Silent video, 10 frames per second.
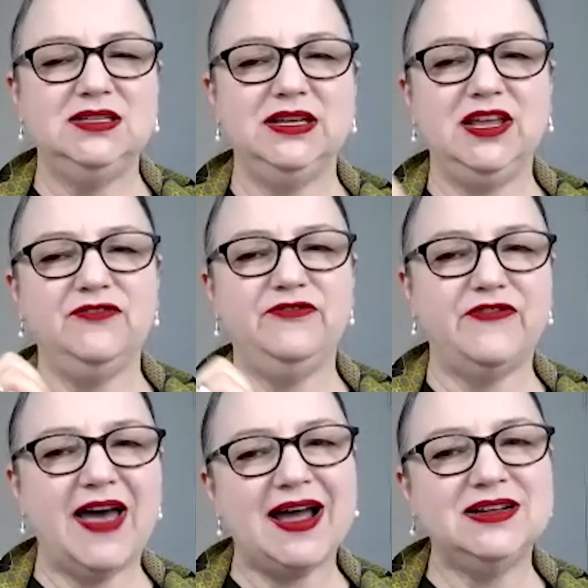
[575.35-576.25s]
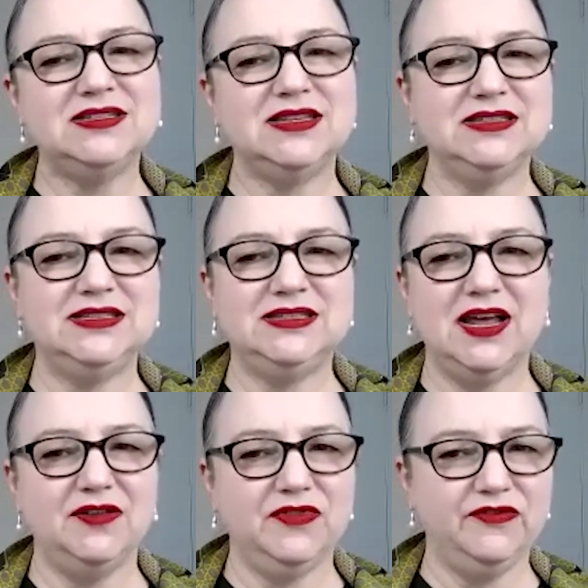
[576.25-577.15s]
to give facts
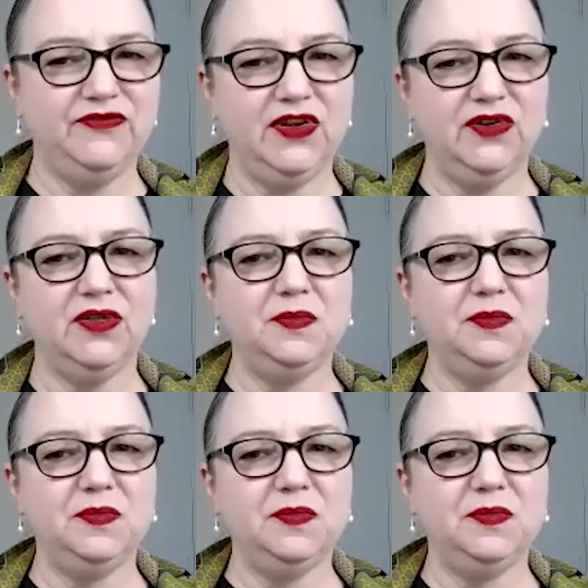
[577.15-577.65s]
instead of the fear